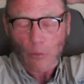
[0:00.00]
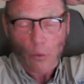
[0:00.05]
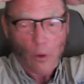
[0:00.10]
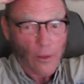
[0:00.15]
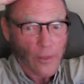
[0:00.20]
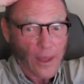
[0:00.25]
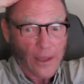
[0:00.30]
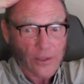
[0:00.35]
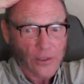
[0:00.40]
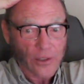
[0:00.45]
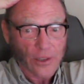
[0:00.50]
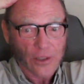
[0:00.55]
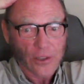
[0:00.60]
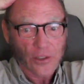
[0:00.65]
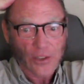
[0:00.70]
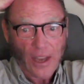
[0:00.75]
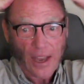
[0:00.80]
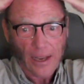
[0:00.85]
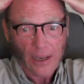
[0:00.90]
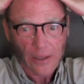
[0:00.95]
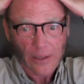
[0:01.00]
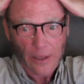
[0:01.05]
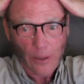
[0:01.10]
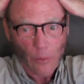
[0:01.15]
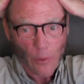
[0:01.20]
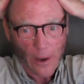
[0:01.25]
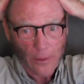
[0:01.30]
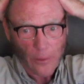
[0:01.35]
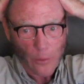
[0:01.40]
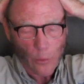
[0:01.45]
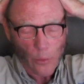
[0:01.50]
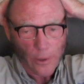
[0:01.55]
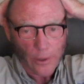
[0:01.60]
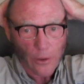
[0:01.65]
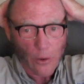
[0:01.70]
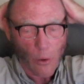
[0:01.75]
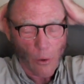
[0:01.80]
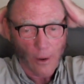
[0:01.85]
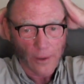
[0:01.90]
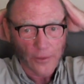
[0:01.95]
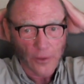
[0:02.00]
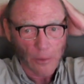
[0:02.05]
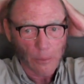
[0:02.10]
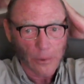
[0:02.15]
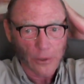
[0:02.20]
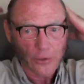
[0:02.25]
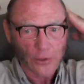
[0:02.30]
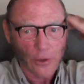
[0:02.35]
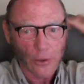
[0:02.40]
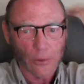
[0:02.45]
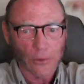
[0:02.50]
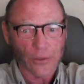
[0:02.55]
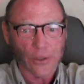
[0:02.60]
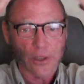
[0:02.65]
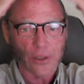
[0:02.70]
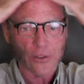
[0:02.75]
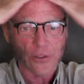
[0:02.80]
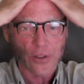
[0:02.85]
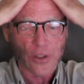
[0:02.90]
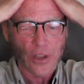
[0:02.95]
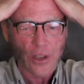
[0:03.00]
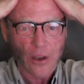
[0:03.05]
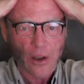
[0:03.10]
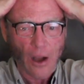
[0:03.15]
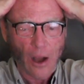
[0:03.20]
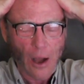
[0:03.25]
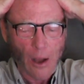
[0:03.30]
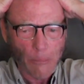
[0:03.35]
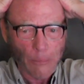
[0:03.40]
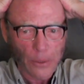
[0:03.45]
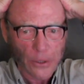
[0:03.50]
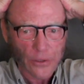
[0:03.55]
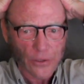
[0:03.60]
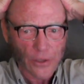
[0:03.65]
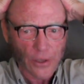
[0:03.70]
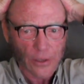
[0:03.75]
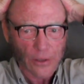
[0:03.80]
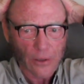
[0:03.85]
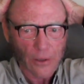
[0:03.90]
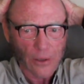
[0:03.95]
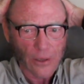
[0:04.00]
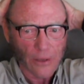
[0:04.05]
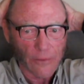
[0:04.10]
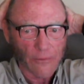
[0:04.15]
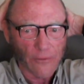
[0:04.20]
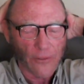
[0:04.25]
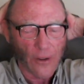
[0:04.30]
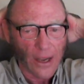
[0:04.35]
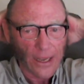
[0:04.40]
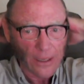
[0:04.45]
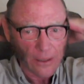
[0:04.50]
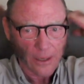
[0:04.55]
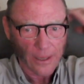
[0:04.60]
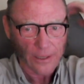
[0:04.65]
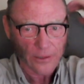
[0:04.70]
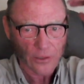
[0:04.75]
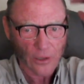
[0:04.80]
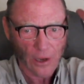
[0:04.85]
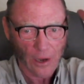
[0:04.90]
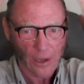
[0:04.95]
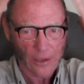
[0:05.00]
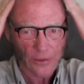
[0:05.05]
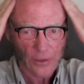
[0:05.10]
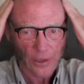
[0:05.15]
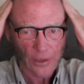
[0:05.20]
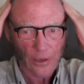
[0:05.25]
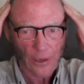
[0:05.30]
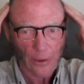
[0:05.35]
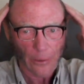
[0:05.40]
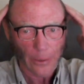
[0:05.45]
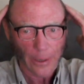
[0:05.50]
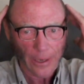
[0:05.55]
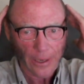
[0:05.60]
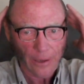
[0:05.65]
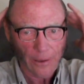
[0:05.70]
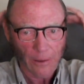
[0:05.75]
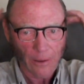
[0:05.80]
Well, that's exactly why the word quantum is used. It's the opposite. It violates continuity,